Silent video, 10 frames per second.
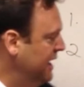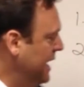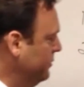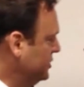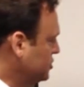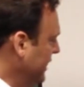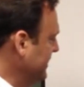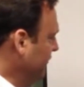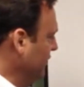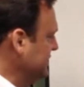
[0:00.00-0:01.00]
and we
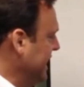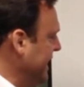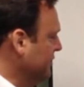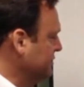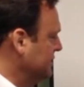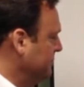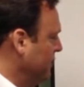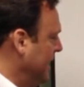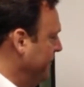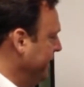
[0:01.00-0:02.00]
transfer title to the
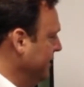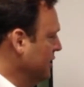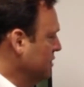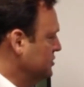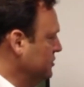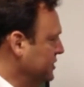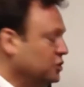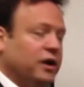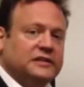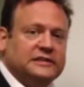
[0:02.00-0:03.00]
property to the
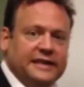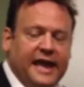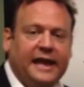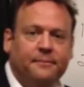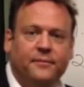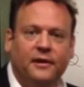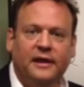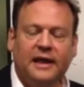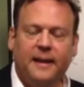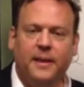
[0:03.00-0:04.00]
trust name
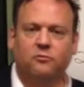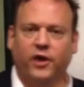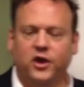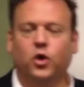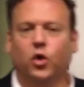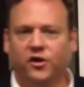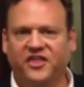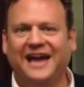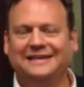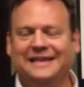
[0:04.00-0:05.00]
and then record
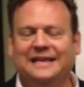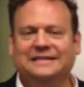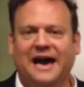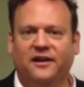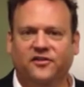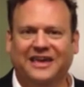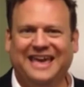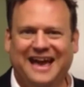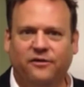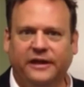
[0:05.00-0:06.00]
that deed down at the
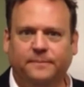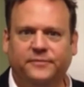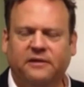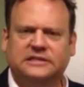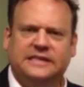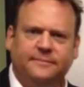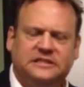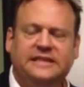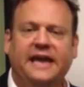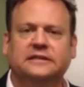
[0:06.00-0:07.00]
county. Now, in some
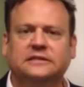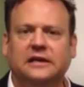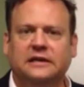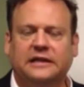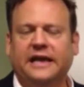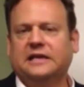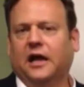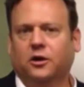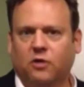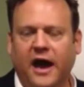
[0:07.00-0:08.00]
states, like
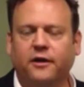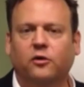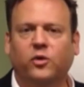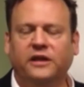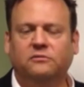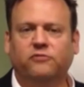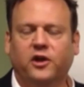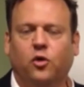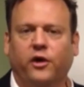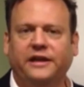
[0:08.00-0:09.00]
Colorado, we
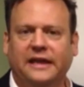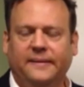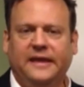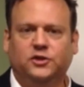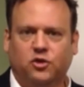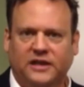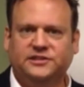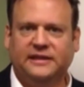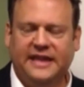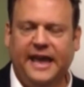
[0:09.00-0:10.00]
record it in the
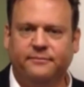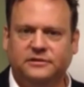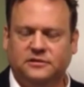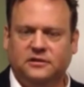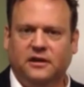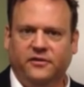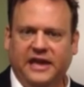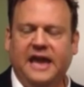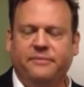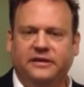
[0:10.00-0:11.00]
trust name, the
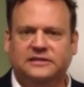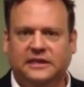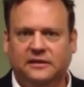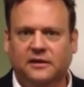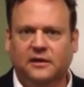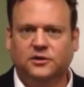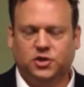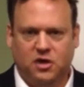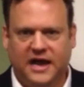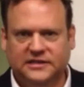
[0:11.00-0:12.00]
ABC
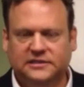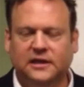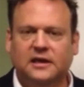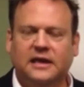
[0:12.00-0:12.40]
Trust.